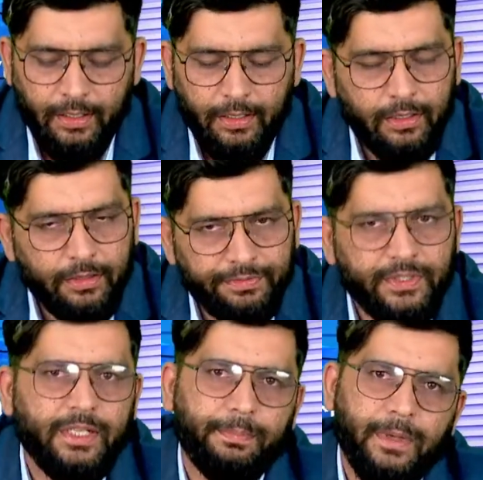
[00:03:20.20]
of the
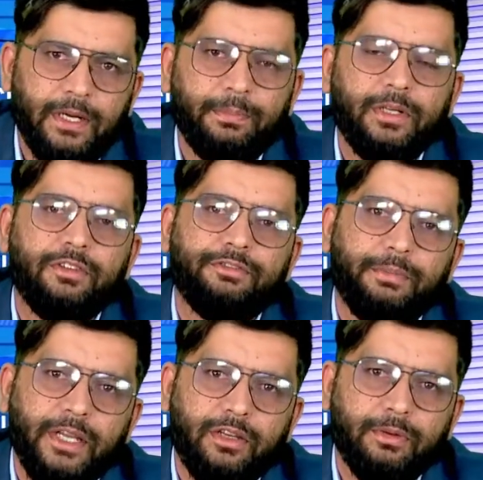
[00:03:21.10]
Department of
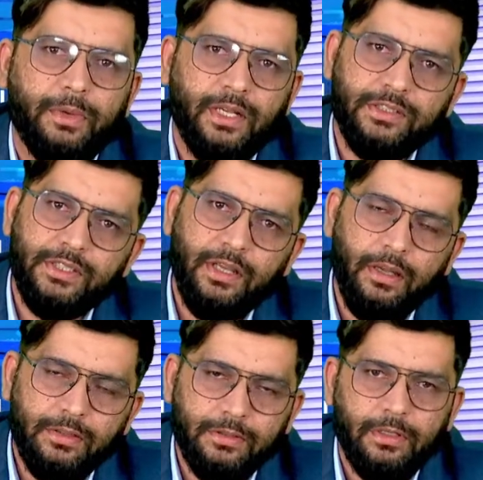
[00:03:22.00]
Microbiology
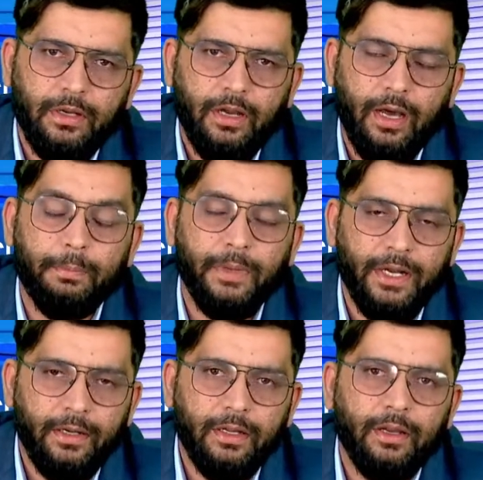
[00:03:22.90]
are
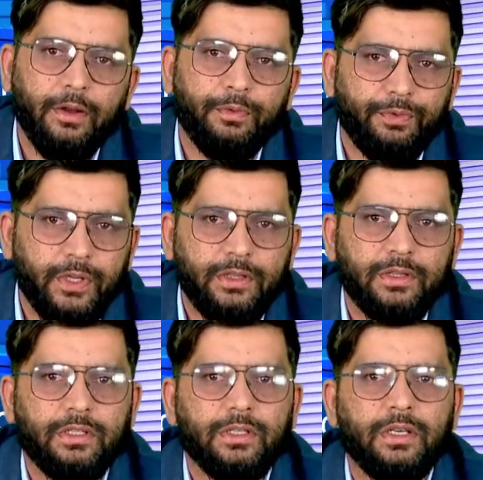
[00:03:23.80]
blend with
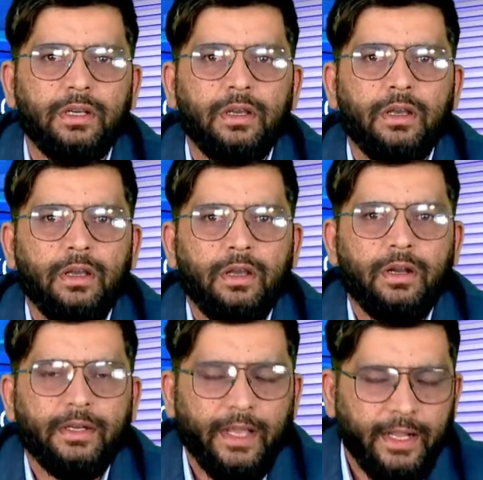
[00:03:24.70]

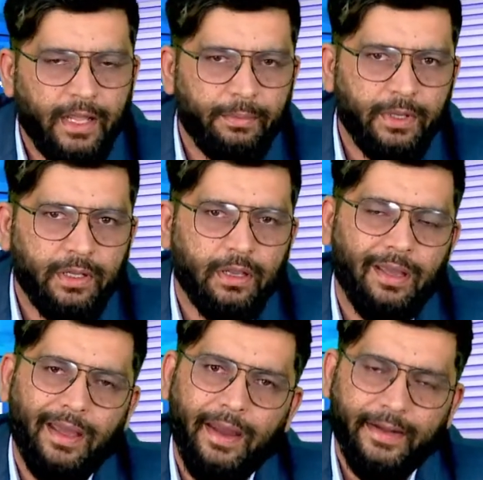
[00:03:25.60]
dynamic
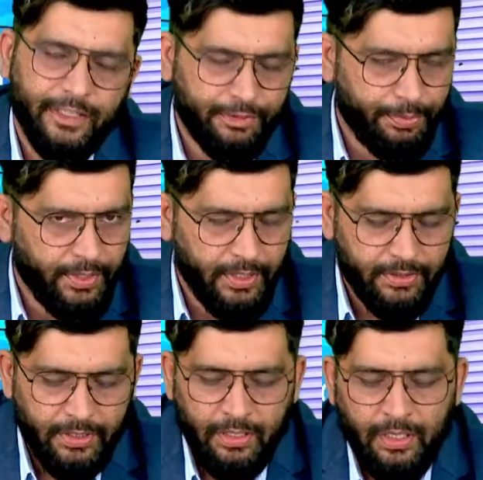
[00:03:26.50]
and experience.
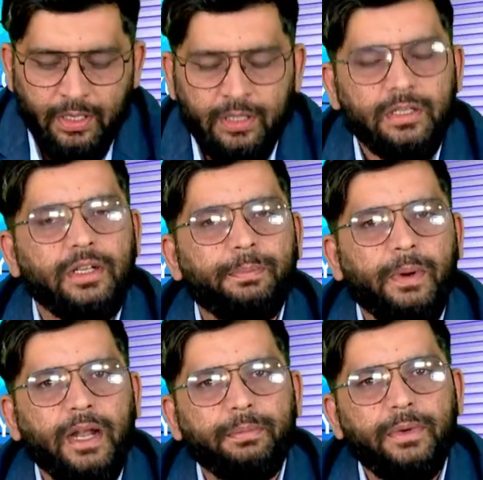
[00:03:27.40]
The
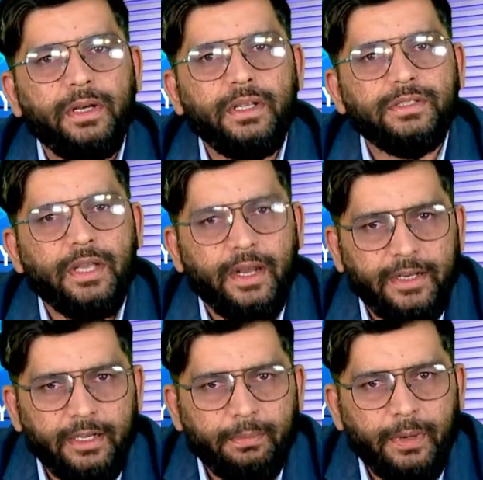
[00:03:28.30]
department is
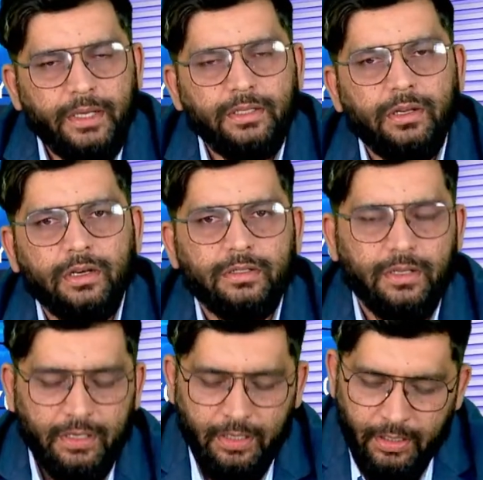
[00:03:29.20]
headed by
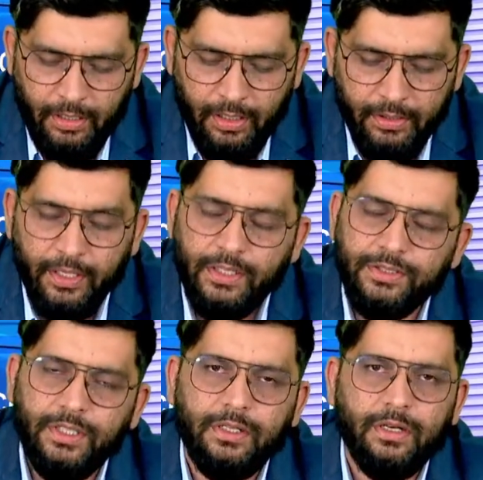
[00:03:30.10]
Dr.
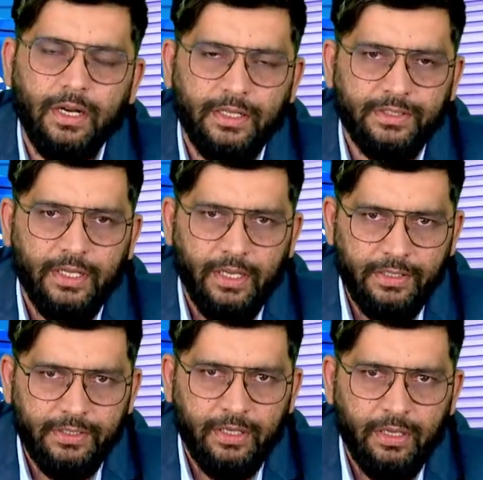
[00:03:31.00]
Niranjan Raj S.